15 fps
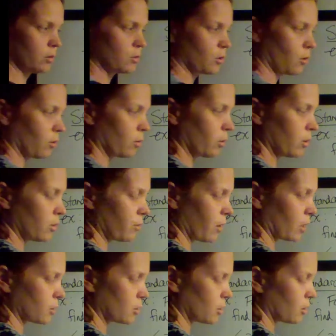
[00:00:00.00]
So in the
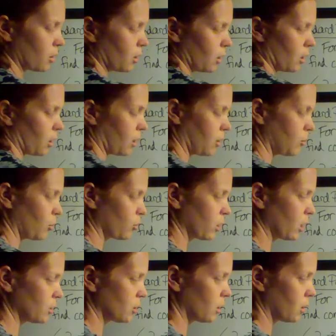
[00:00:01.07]
vector
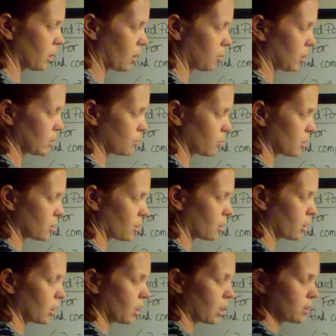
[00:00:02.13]
notation, that means we
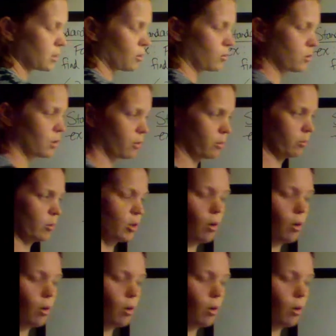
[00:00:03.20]
started at 0, 0, and we